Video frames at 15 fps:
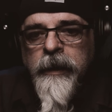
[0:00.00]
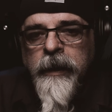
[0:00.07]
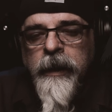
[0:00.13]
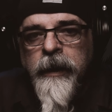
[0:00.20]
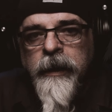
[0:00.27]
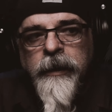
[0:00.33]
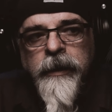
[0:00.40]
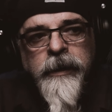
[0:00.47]

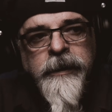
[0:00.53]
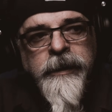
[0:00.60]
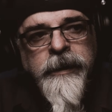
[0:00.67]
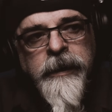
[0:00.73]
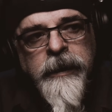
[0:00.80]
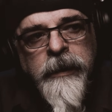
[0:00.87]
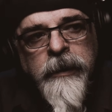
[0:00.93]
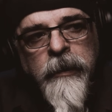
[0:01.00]
in the
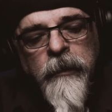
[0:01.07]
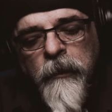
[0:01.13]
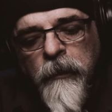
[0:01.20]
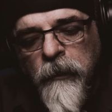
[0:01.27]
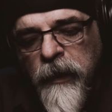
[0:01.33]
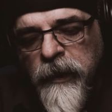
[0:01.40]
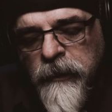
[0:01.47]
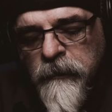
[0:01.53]
seat
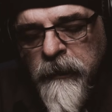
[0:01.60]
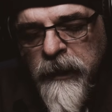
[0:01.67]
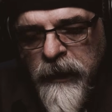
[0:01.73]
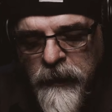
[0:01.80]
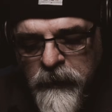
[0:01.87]
with me.